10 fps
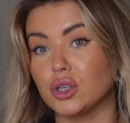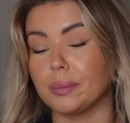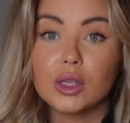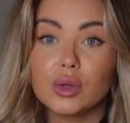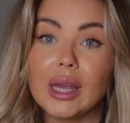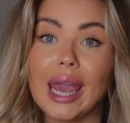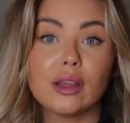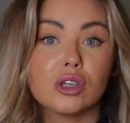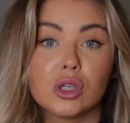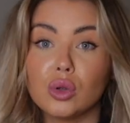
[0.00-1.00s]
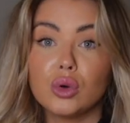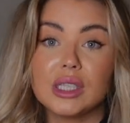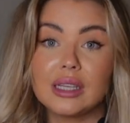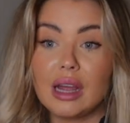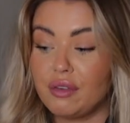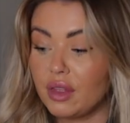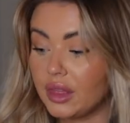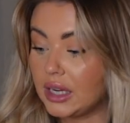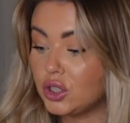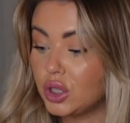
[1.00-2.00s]
them. So yeah, there's loads of different
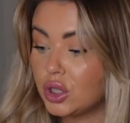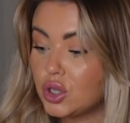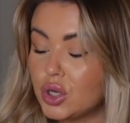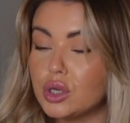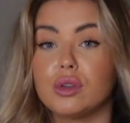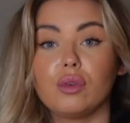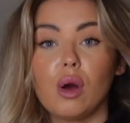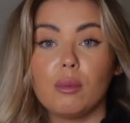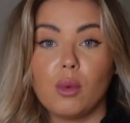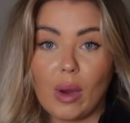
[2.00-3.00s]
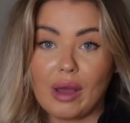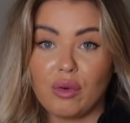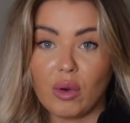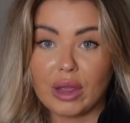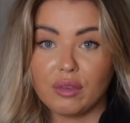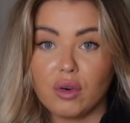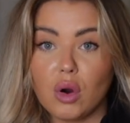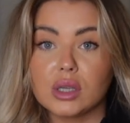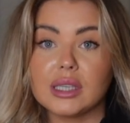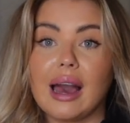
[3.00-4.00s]
things you can choose from with
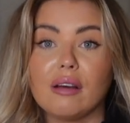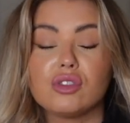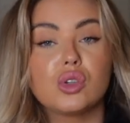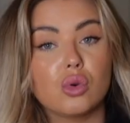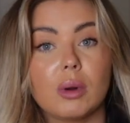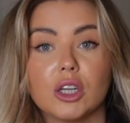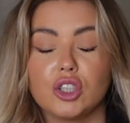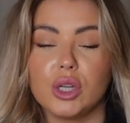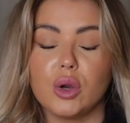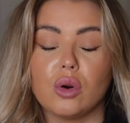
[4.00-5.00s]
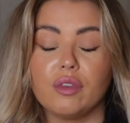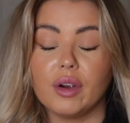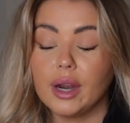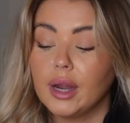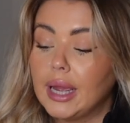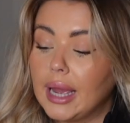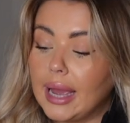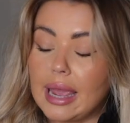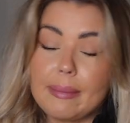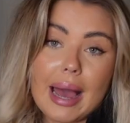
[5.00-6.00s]
Whitefox. They have so much to offer.
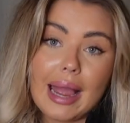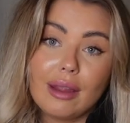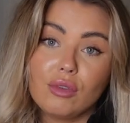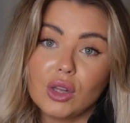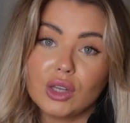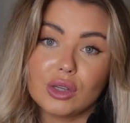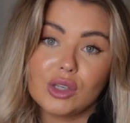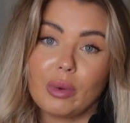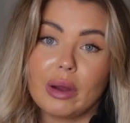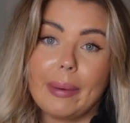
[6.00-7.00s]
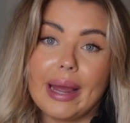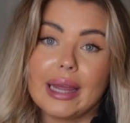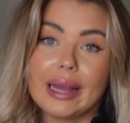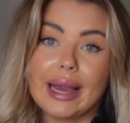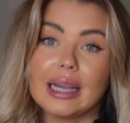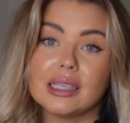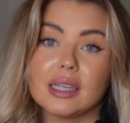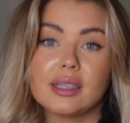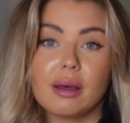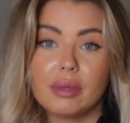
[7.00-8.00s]
I really do swear by it, guys.
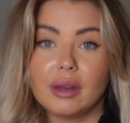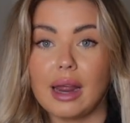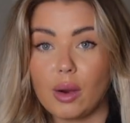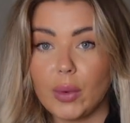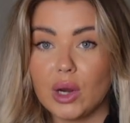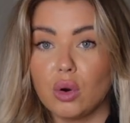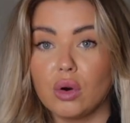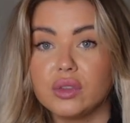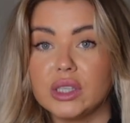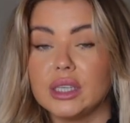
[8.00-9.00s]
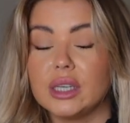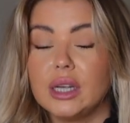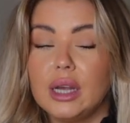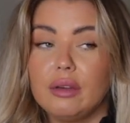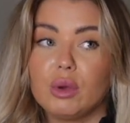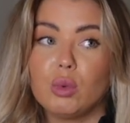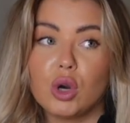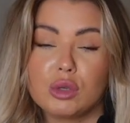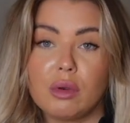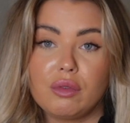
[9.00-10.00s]
It's something that I wear often. If you
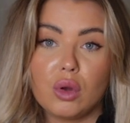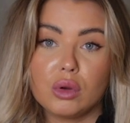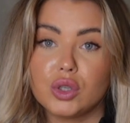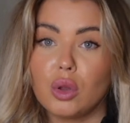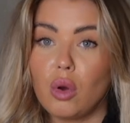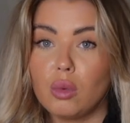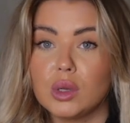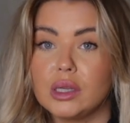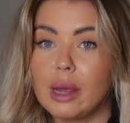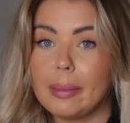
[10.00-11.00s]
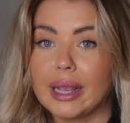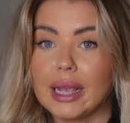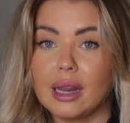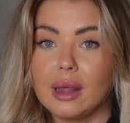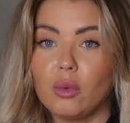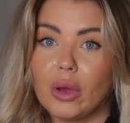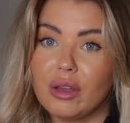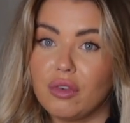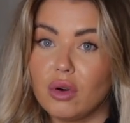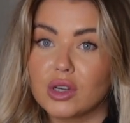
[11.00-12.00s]
watch my vlogs, you'll always see them in kind of like
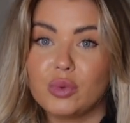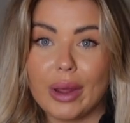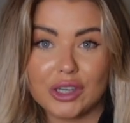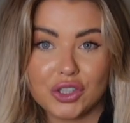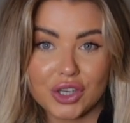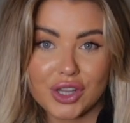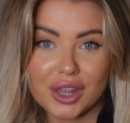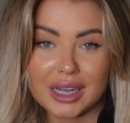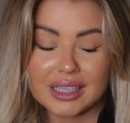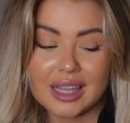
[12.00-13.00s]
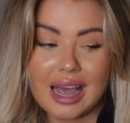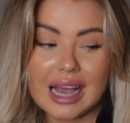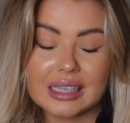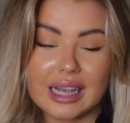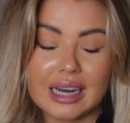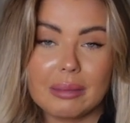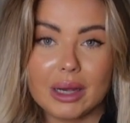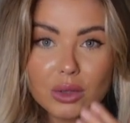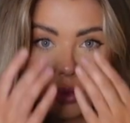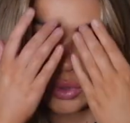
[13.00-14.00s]
Whitefox sweatshirts and things like that. It's kind of
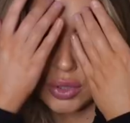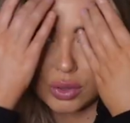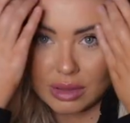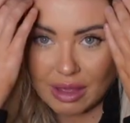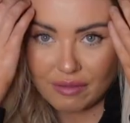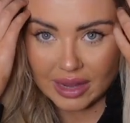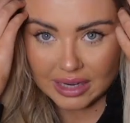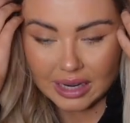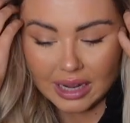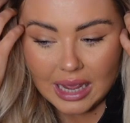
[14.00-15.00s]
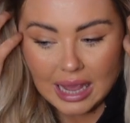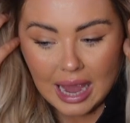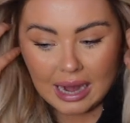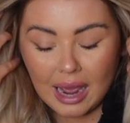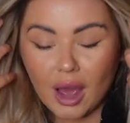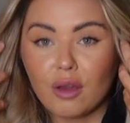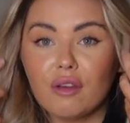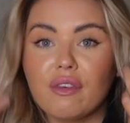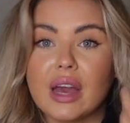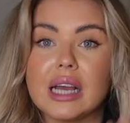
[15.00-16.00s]
my go-to live-in kind of
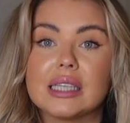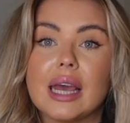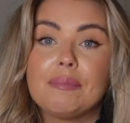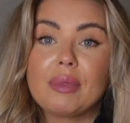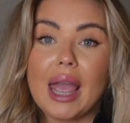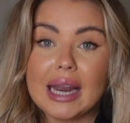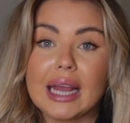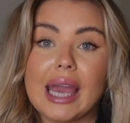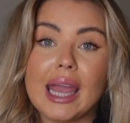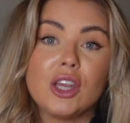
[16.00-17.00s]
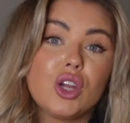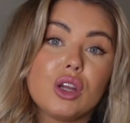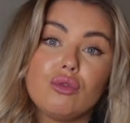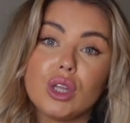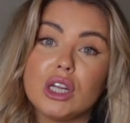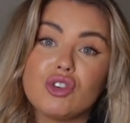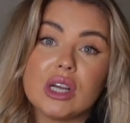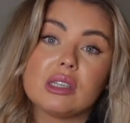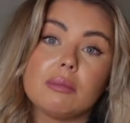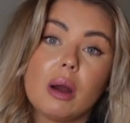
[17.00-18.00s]
outfits. And again, you can really
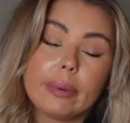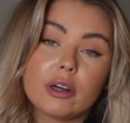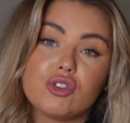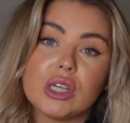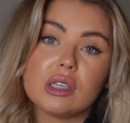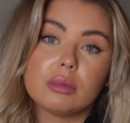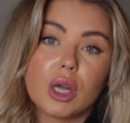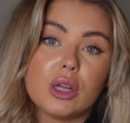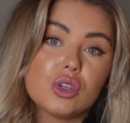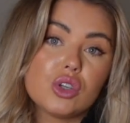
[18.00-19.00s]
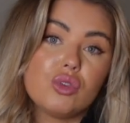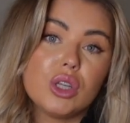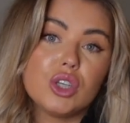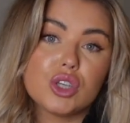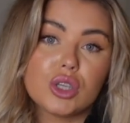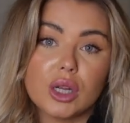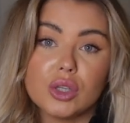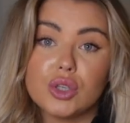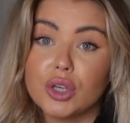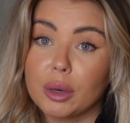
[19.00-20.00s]
dress them up or dress them down, so it's really just down
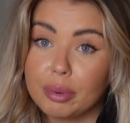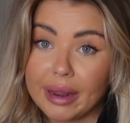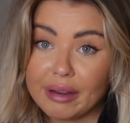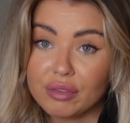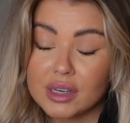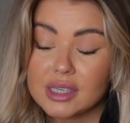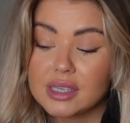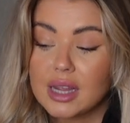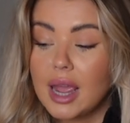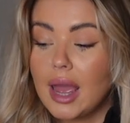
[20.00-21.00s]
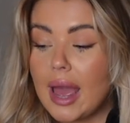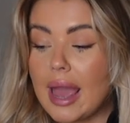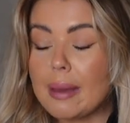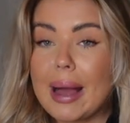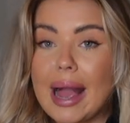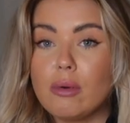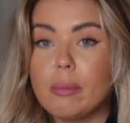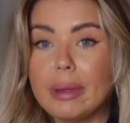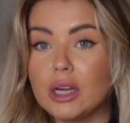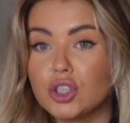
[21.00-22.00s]
to your preference. I will
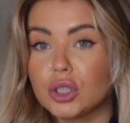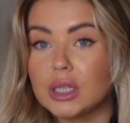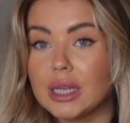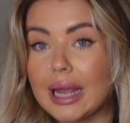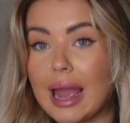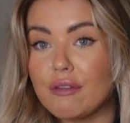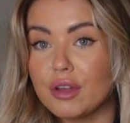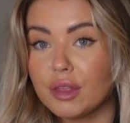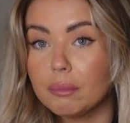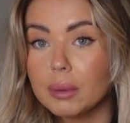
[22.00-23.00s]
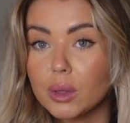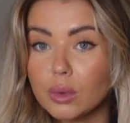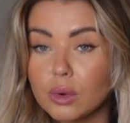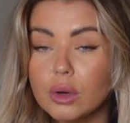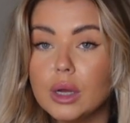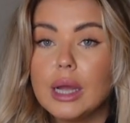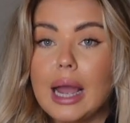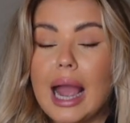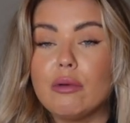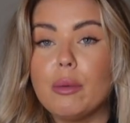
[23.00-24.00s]
make sure to link everything below.
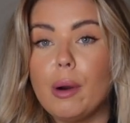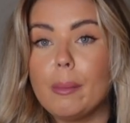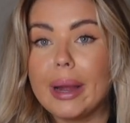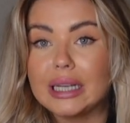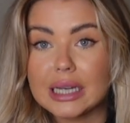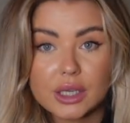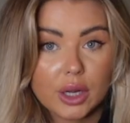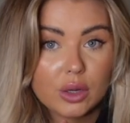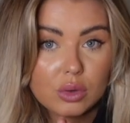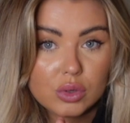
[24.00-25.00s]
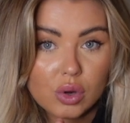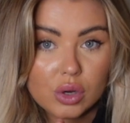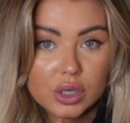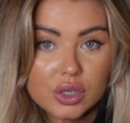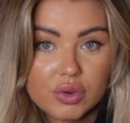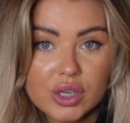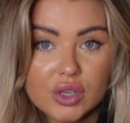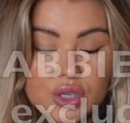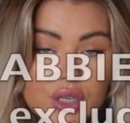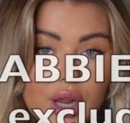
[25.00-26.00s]
I will put my discount code on the screen
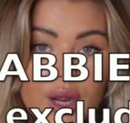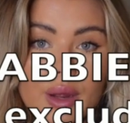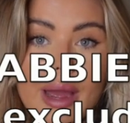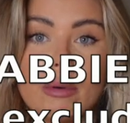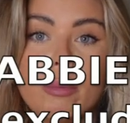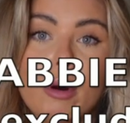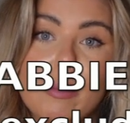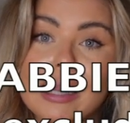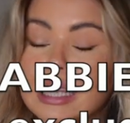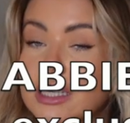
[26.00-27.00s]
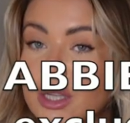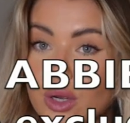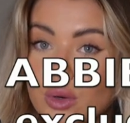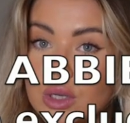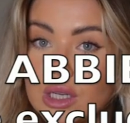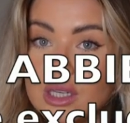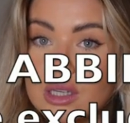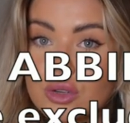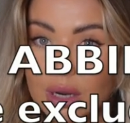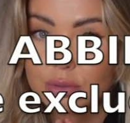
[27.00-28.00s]
just now. I will put my discount code in the
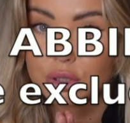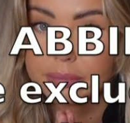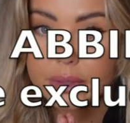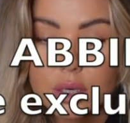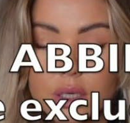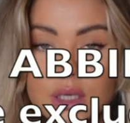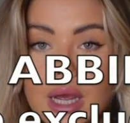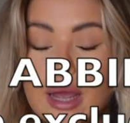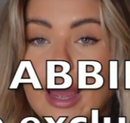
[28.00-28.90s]
description box.